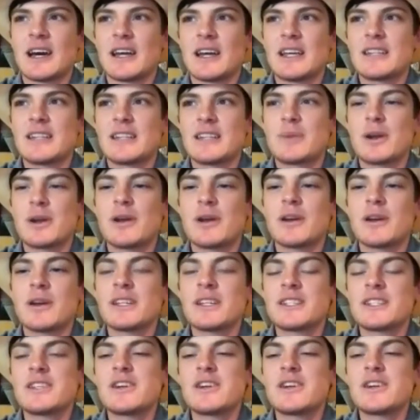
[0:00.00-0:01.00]

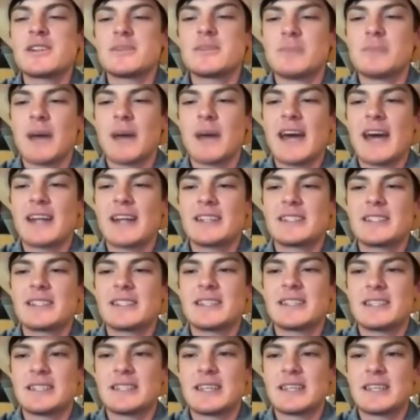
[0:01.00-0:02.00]
it's not as bad as it
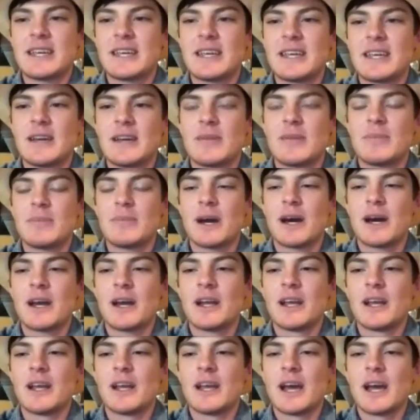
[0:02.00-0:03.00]
is here, but
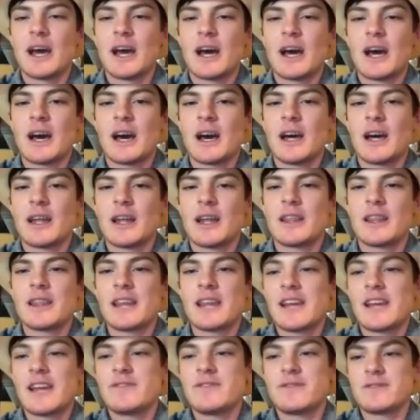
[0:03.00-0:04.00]

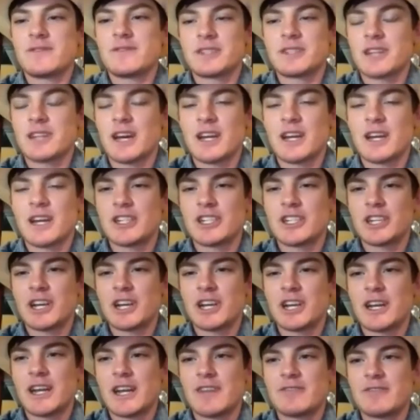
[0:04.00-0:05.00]
they've started
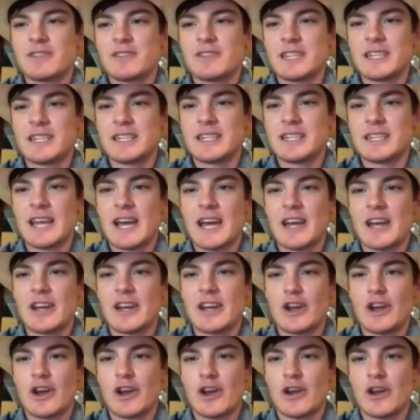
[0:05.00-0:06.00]
shutting everything down
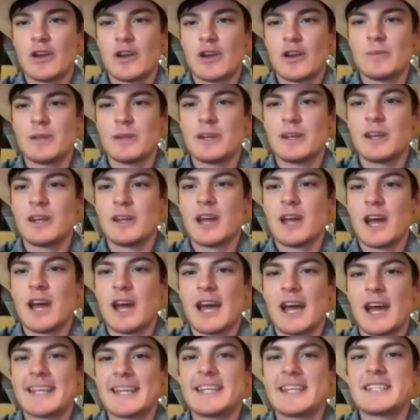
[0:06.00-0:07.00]
at home, and
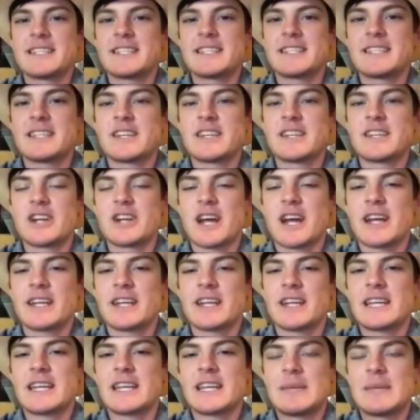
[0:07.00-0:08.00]
I guess they're trying
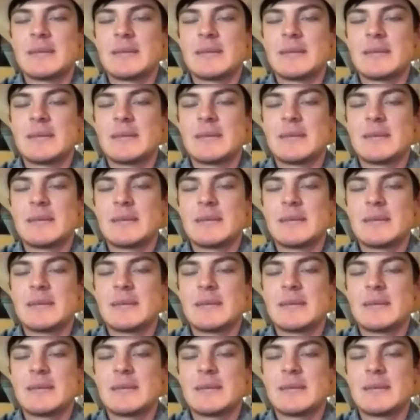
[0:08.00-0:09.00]
to keep it at
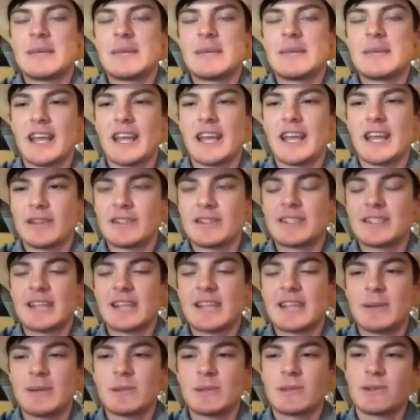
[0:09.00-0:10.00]
bay, and they got the
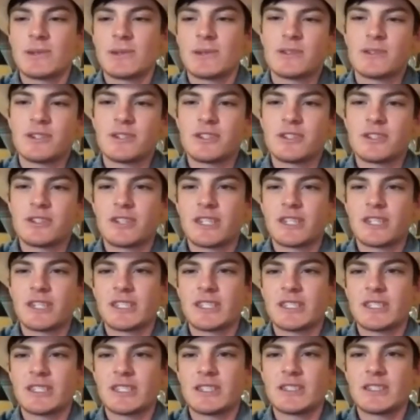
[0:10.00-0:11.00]
same sort of
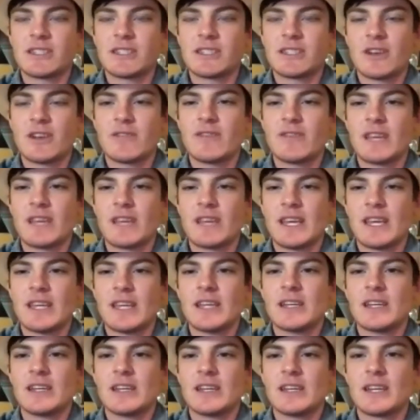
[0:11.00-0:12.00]
restrictions as over
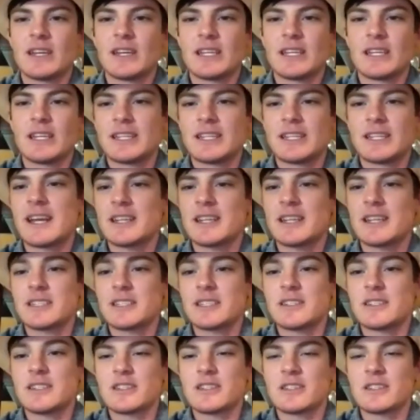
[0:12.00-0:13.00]
here in
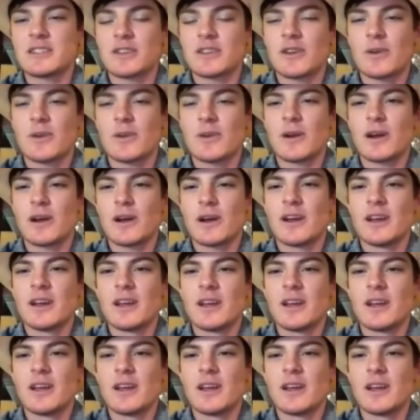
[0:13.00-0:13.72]
Texas. So